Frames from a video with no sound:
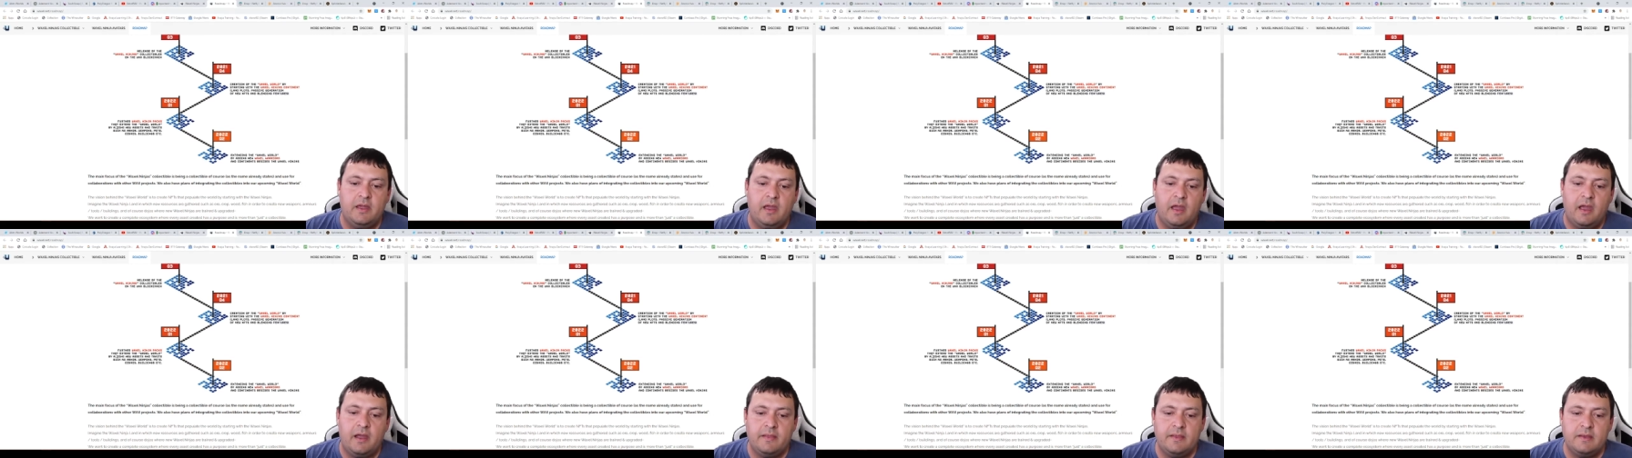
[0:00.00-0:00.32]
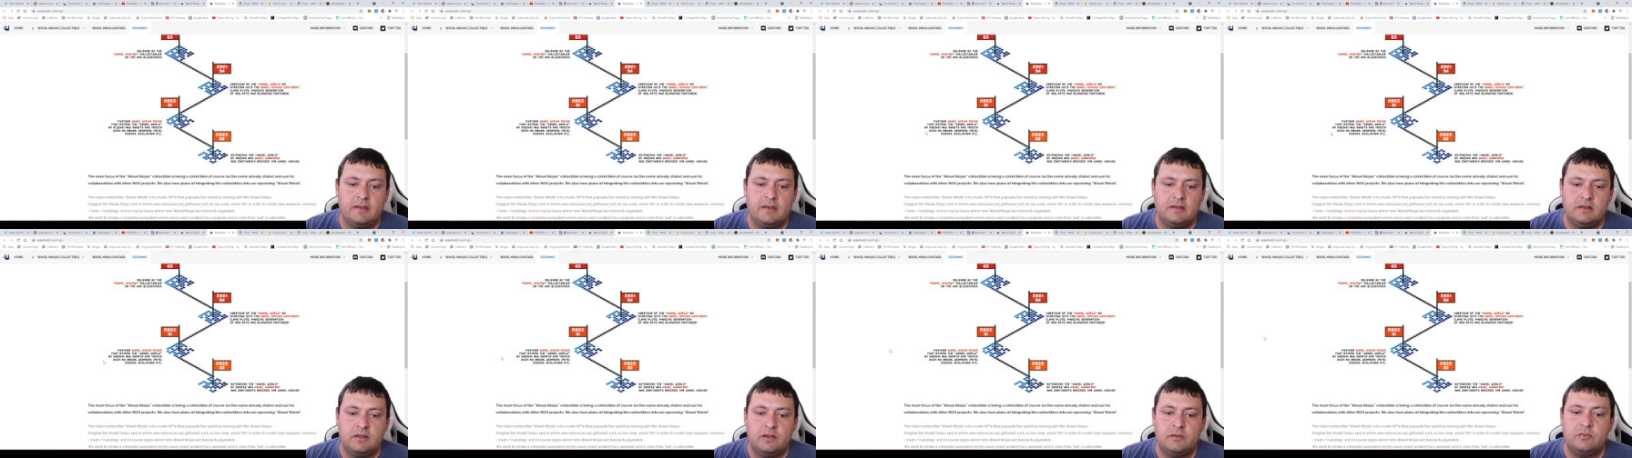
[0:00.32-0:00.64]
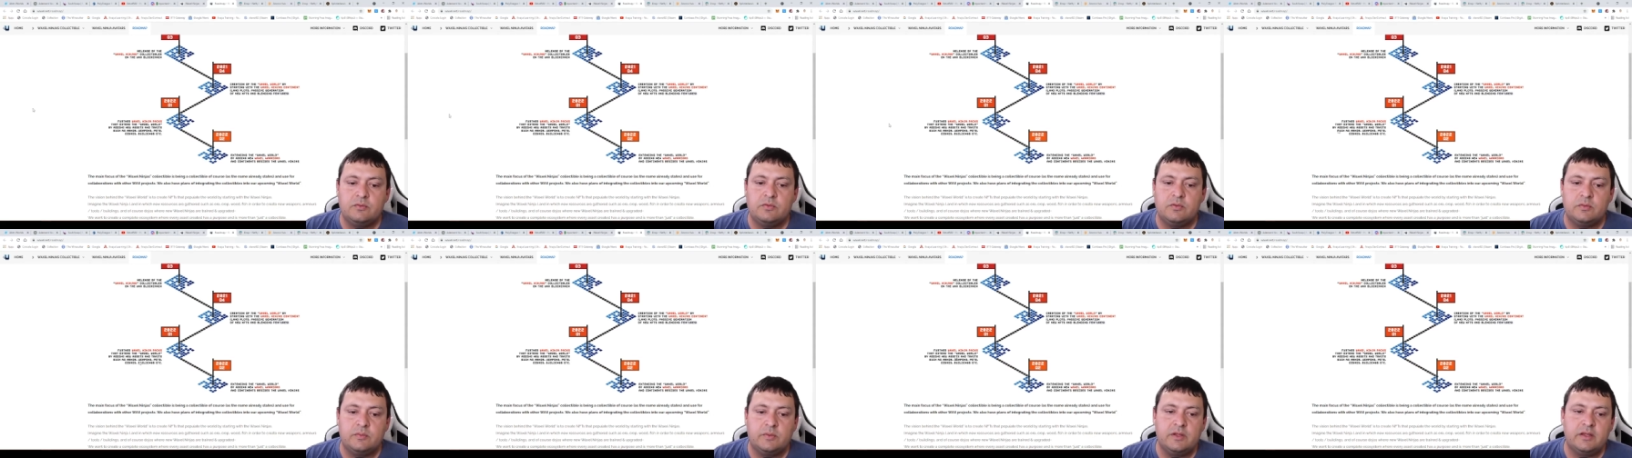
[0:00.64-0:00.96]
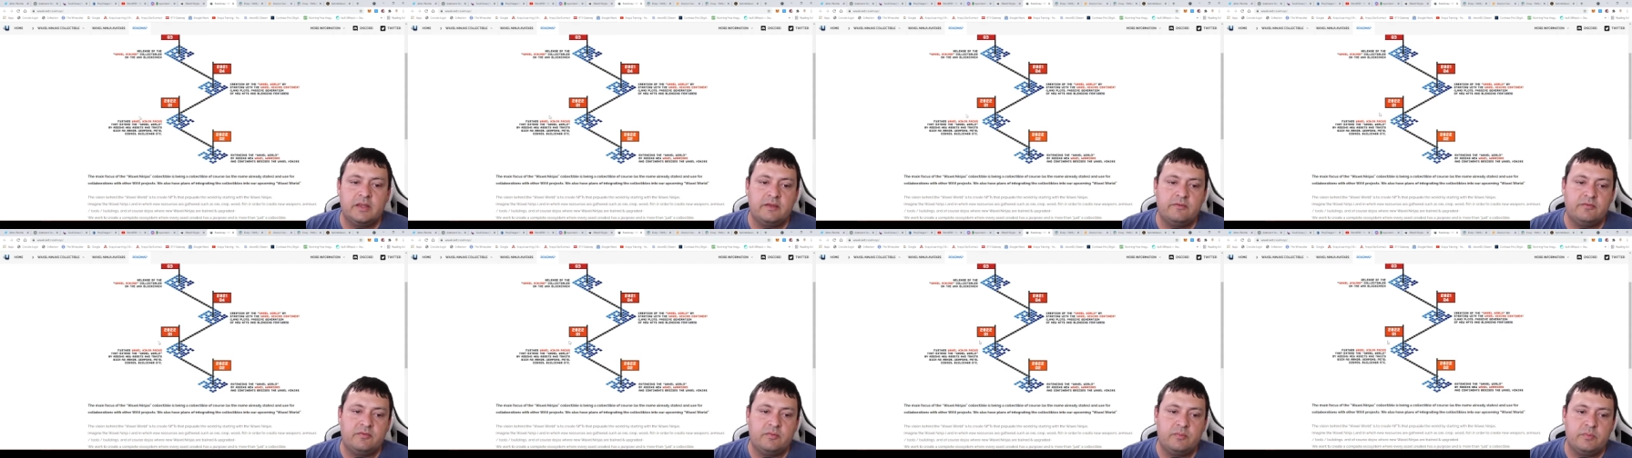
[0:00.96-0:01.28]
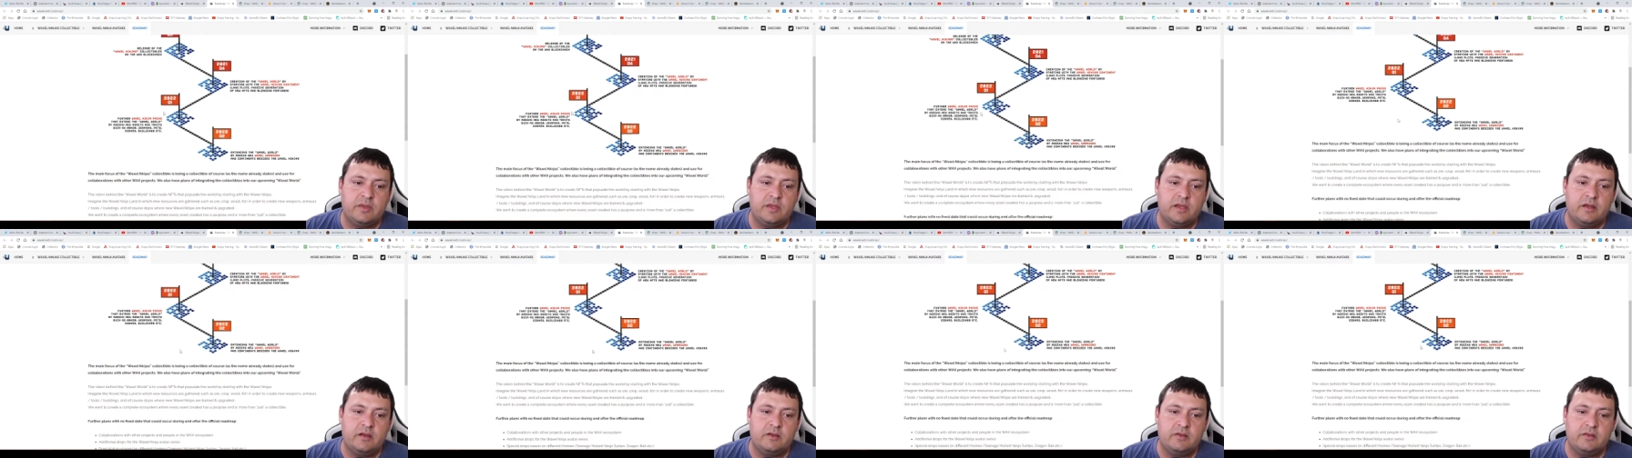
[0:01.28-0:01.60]
And then the, the really from
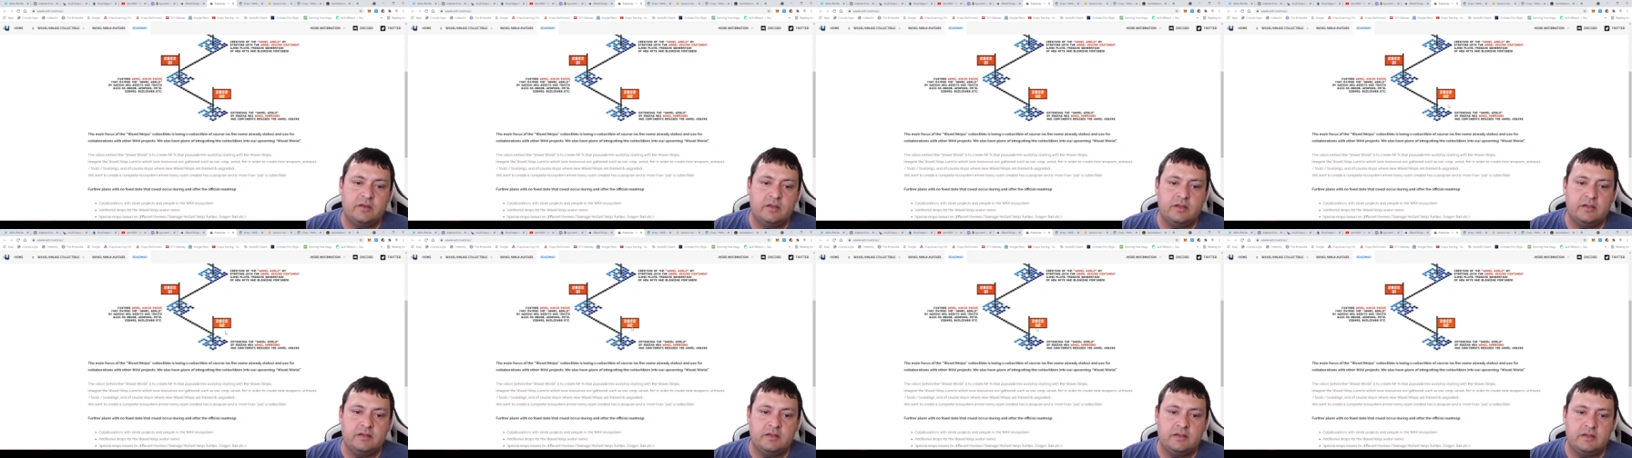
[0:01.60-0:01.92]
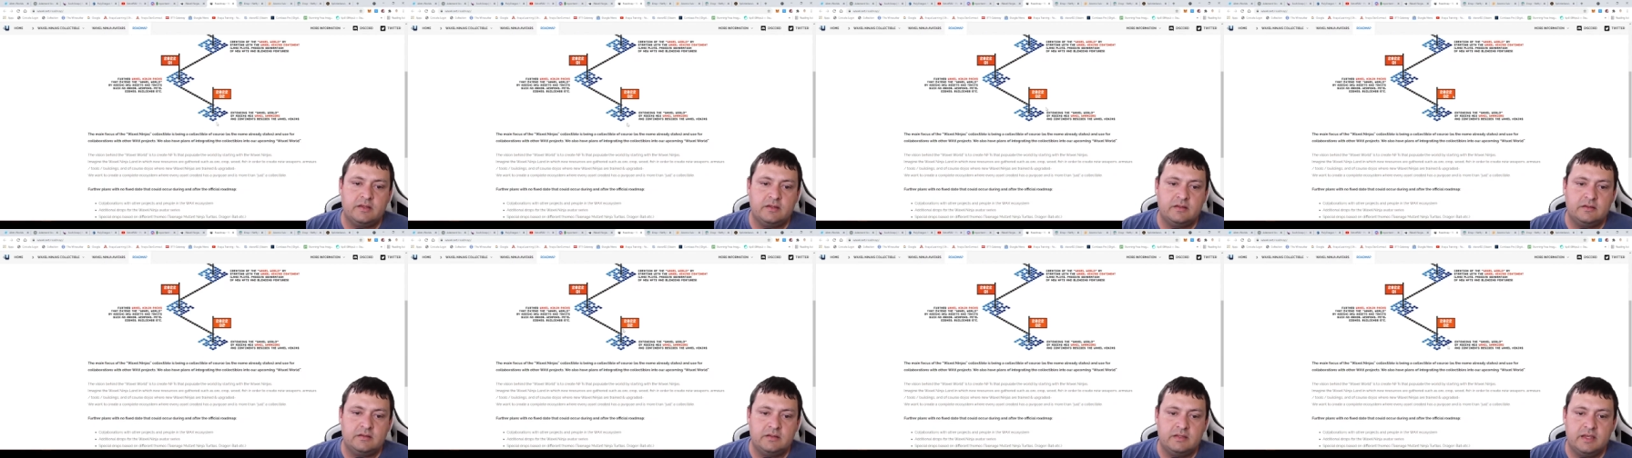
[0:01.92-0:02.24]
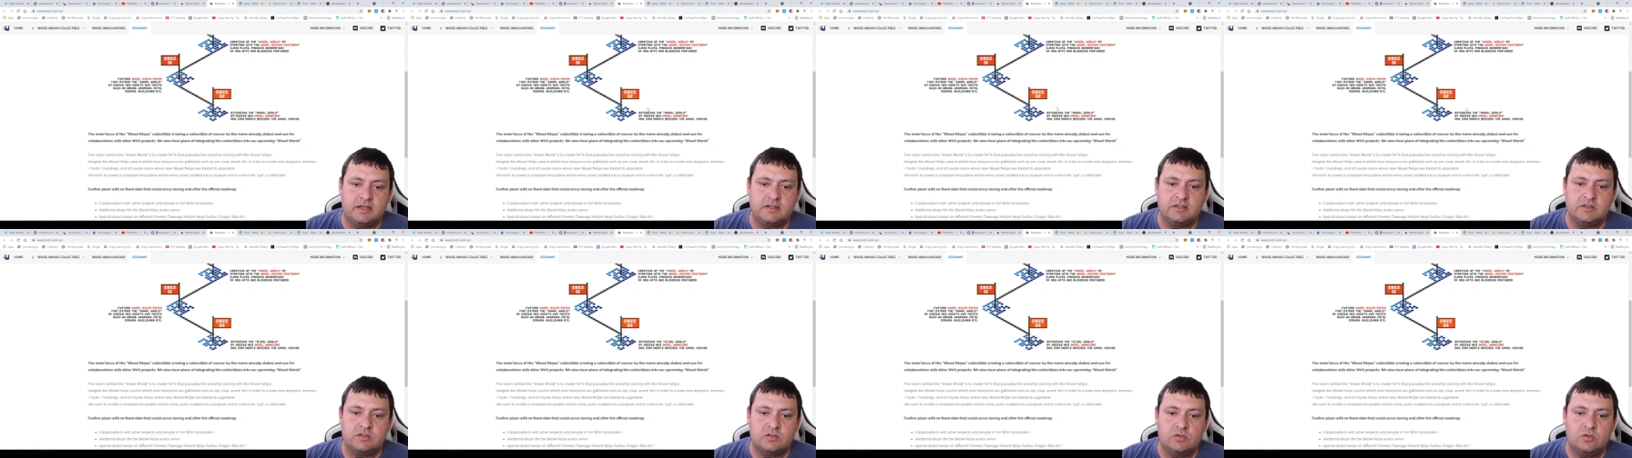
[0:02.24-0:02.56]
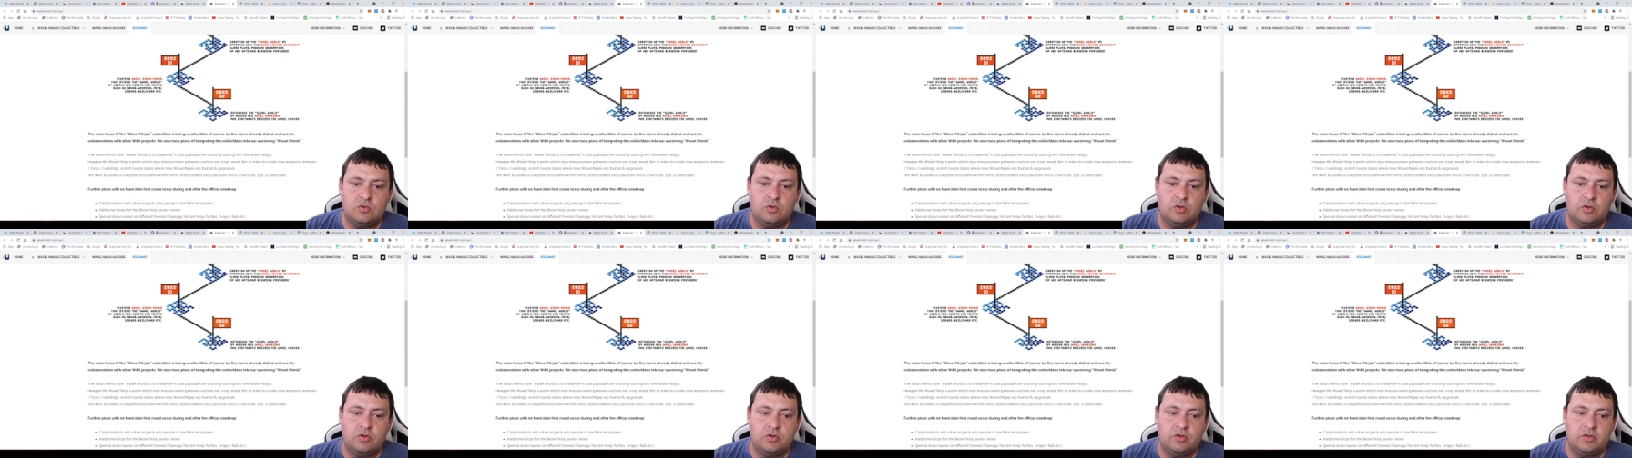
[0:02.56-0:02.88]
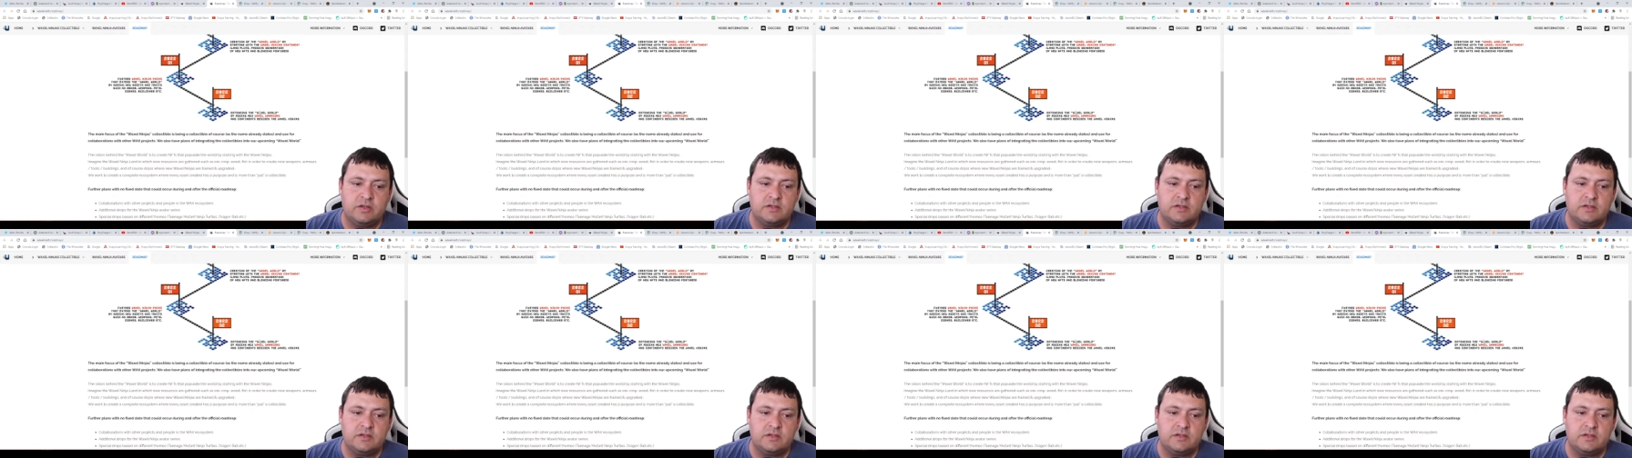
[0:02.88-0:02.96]
there in the next quarter,